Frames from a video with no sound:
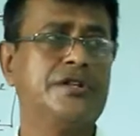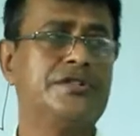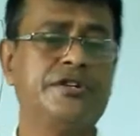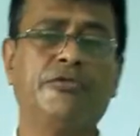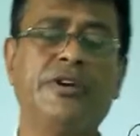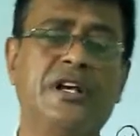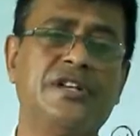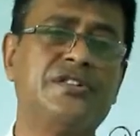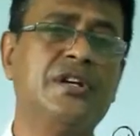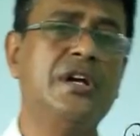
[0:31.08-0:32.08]

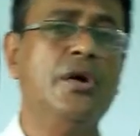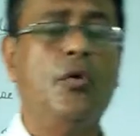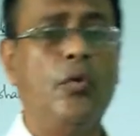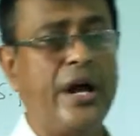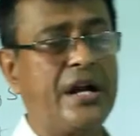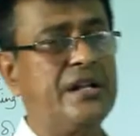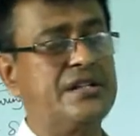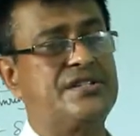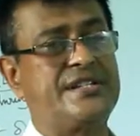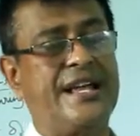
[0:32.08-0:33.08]
Nucleus, where the
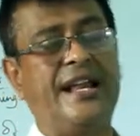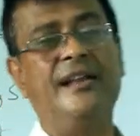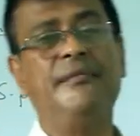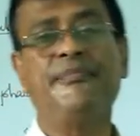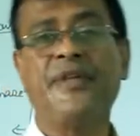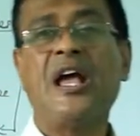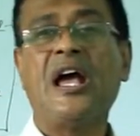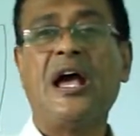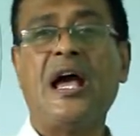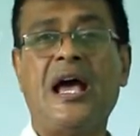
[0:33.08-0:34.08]
cell
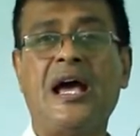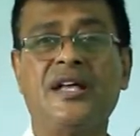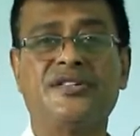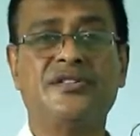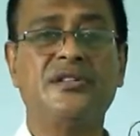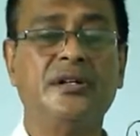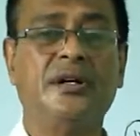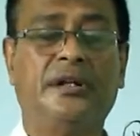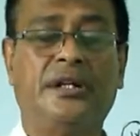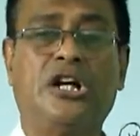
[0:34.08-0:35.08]
has
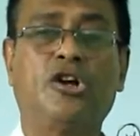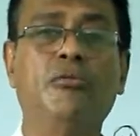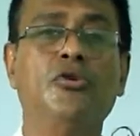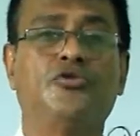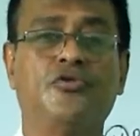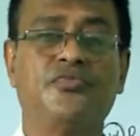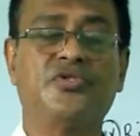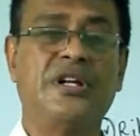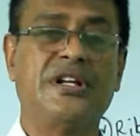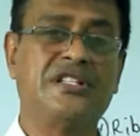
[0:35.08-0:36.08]
the
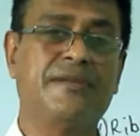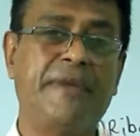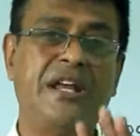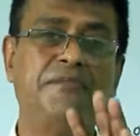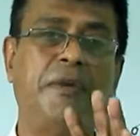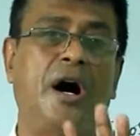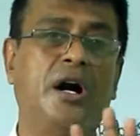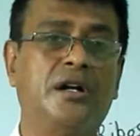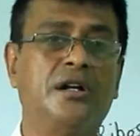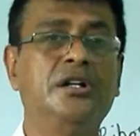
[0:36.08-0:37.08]
chromosomes, that is the main
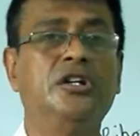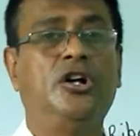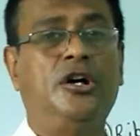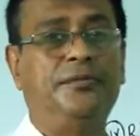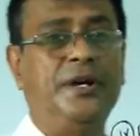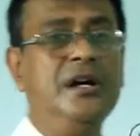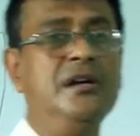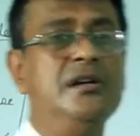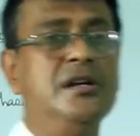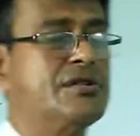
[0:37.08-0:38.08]
part of
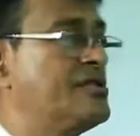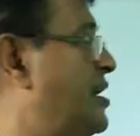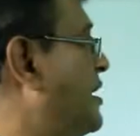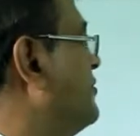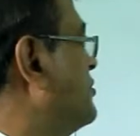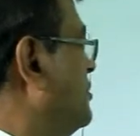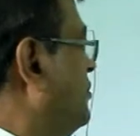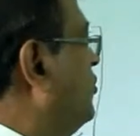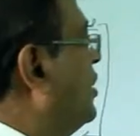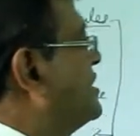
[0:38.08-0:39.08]
the cell division. Now,
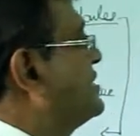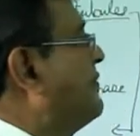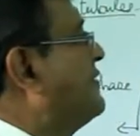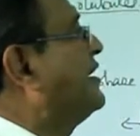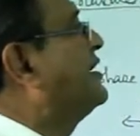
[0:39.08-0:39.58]
what is happening in